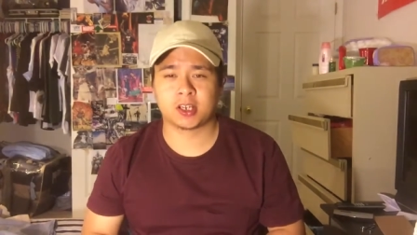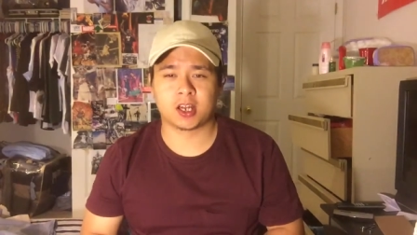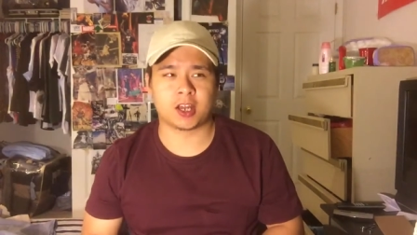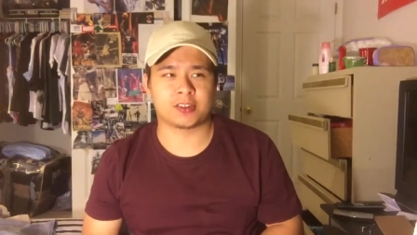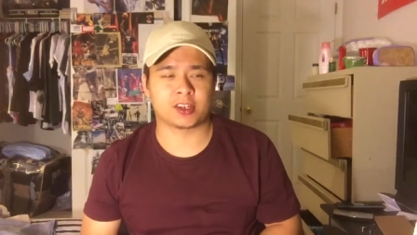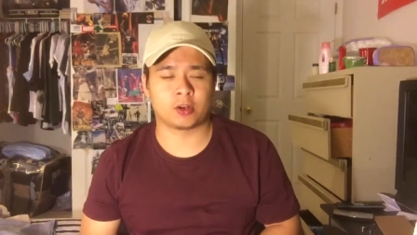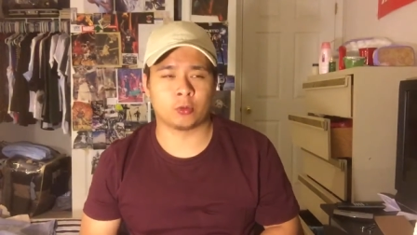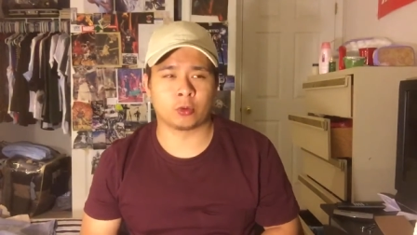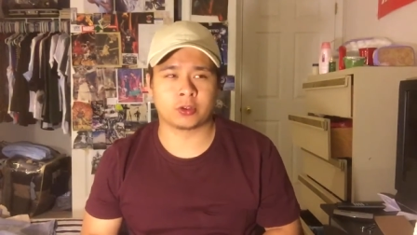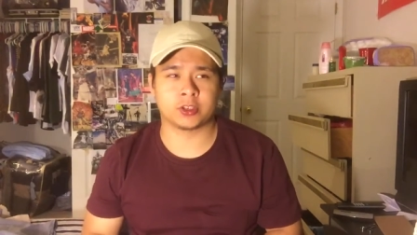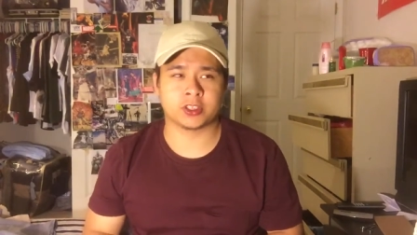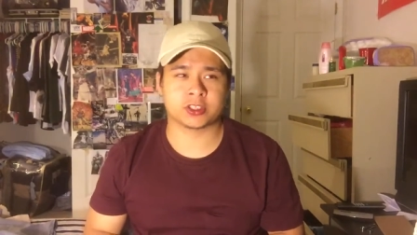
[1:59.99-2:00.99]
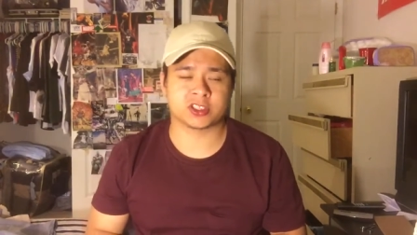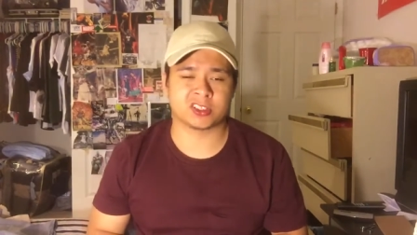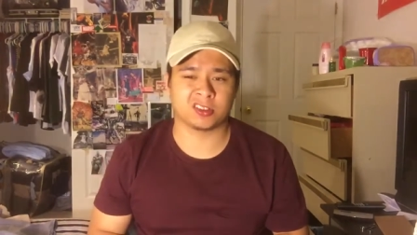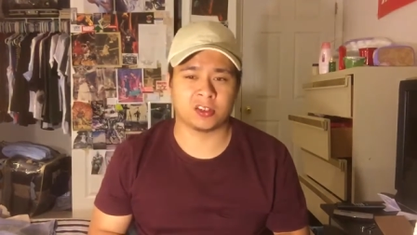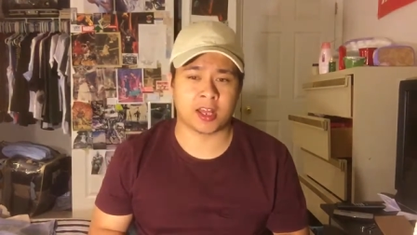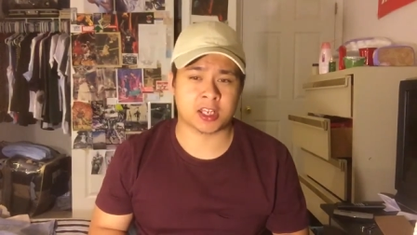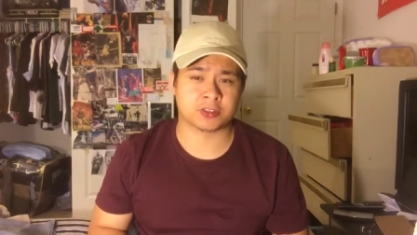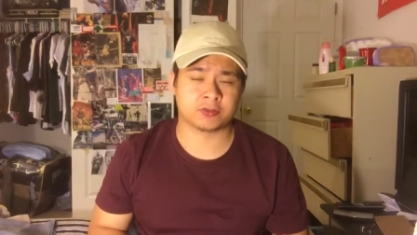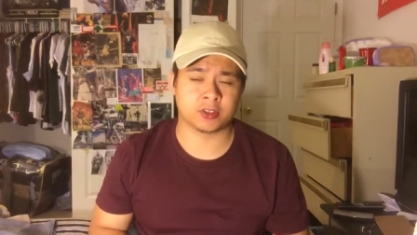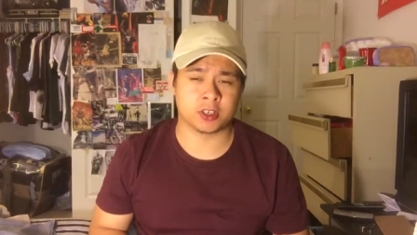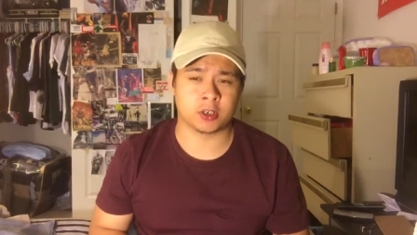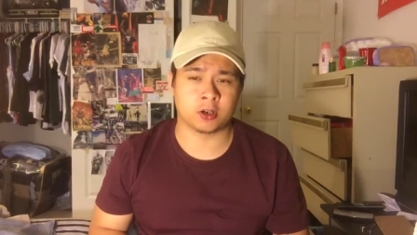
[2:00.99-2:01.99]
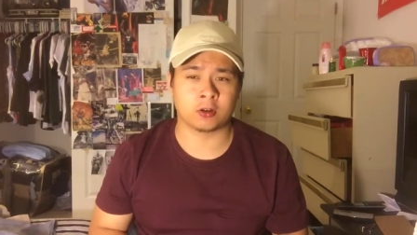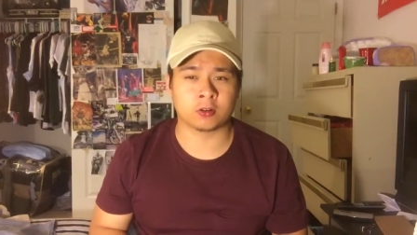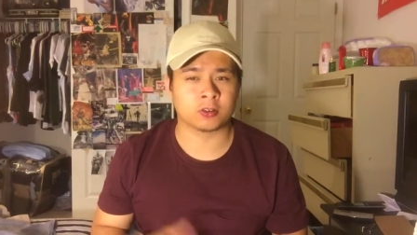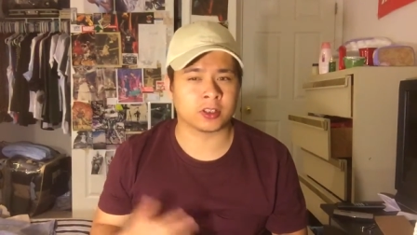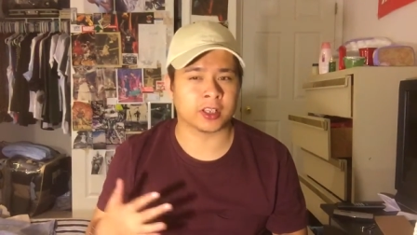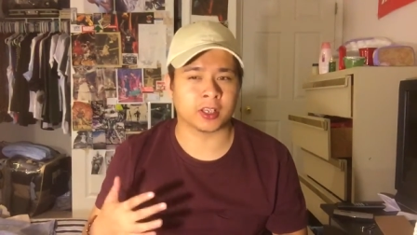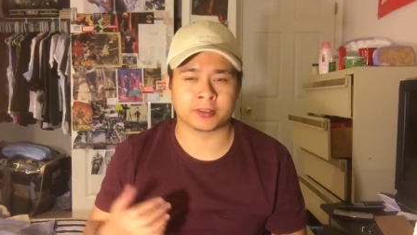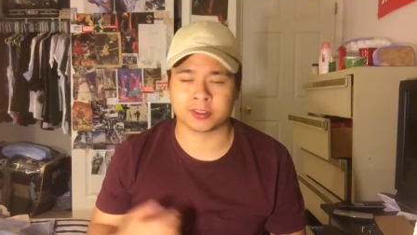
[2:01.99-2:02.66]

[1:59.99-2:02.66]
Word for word: I think I wore this in the last video. Yeah, I